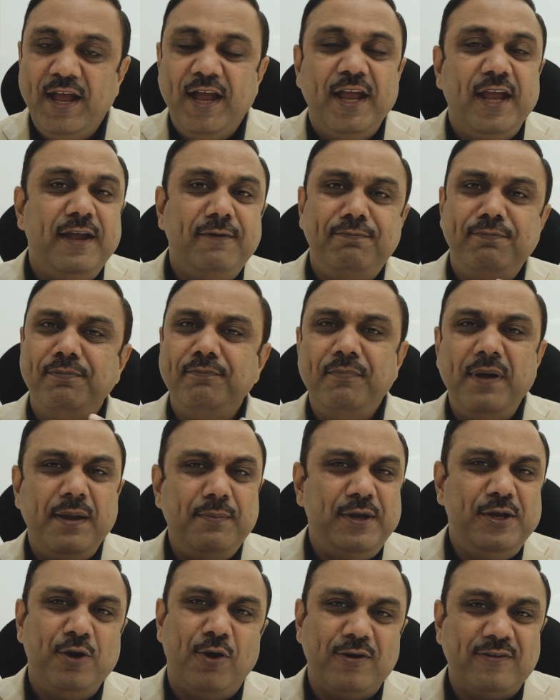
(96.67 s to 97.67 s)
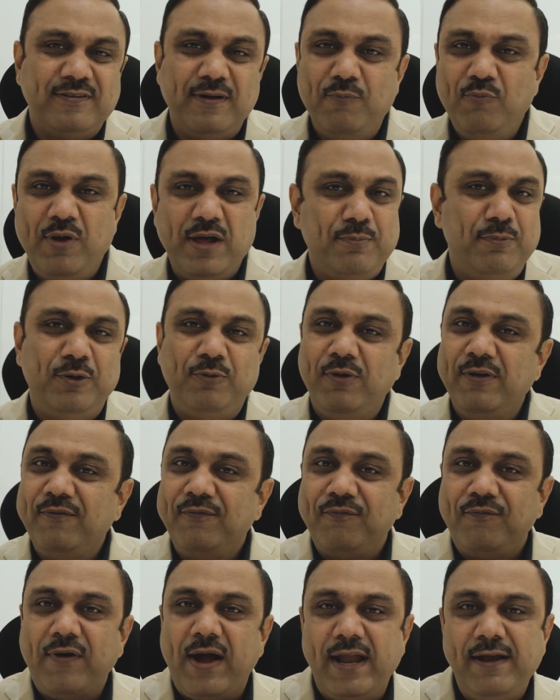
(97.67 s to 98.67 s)
if maybe you're somewhere
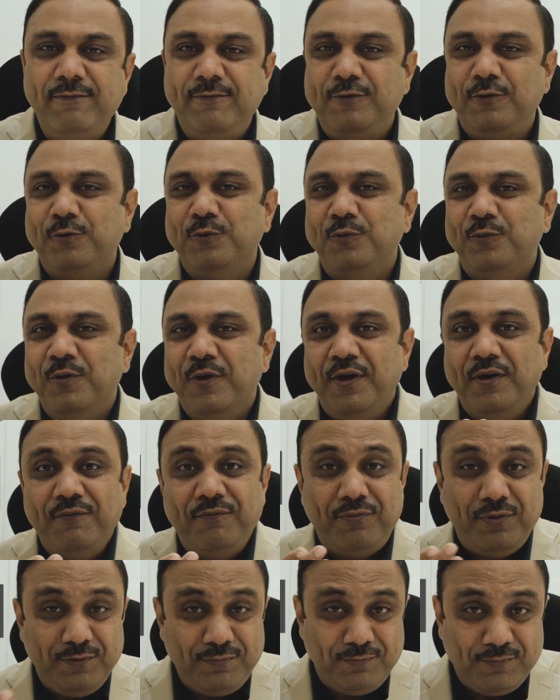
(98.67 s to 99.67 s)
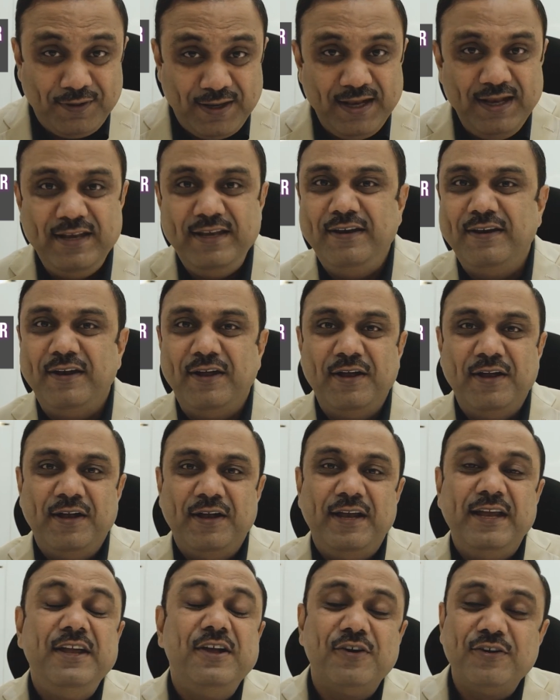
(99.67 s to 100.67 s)
between 5 to 15
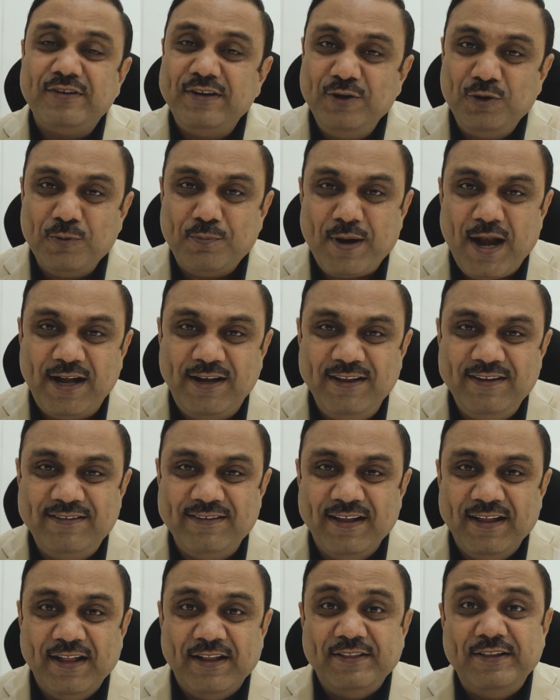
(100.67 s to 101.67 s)
years into practice.